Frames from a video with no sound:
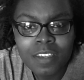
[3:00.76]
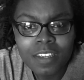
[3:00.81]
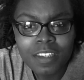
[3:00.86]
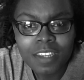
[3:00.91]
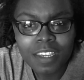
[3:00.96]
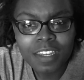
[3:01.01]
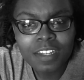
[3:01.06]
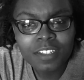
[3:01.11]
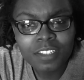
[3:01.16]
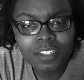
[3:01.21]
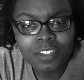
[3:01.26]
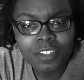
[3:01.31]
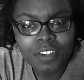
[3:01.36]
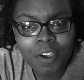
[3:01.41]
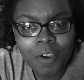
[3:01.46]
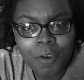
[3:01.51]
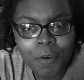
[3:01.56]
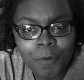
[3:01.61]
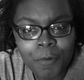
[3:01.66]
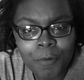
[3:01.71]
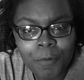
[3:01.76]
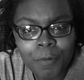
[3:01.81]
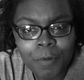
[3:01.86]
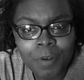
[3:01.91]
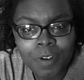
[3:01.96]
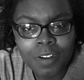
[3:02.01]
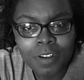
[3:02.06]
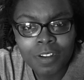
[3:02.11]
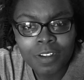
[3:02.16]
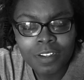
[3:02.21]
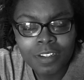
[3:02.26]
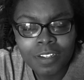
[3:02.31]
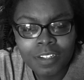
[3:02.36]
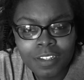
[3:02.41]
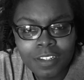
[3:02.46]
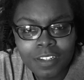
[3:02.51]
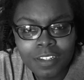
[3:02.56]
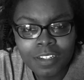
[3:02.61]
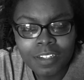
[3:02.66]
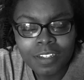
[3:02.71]
getting to know,
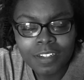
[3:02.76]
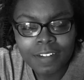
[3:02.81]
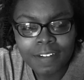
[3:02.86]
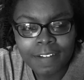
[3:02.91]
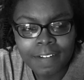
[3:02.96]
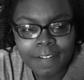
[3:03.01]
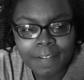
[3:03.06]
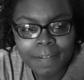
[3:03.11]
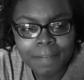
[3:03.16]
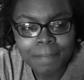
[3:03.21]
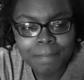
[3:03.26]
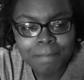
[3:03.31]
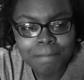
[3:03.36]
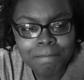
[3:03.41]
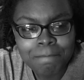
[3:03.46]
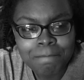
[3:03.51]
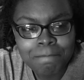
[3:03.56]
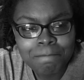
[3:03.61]
um,